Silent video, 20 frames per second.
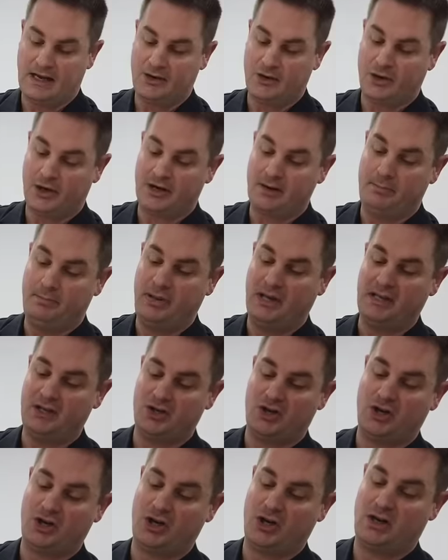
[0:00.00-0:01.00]
and you're gonna
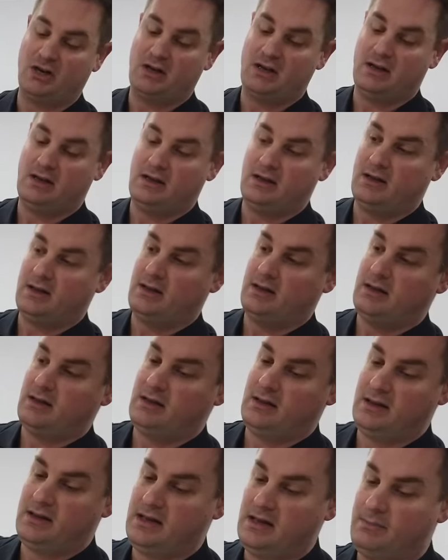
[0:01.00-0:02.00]
pinch
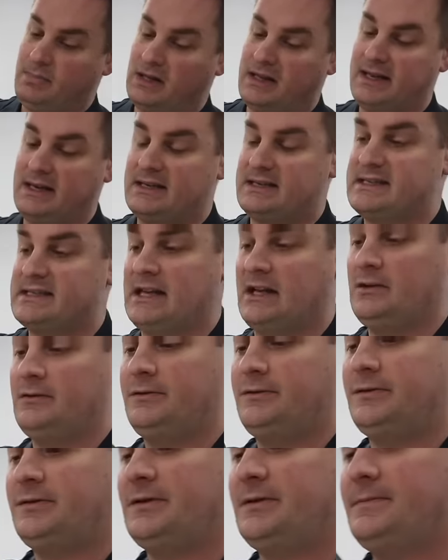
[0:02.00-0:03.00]
the blade
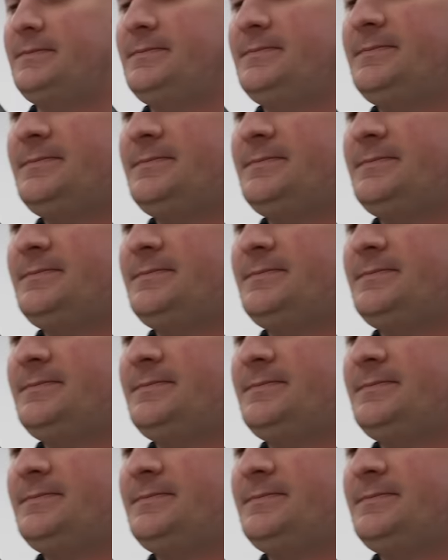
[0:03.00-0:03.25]
itself.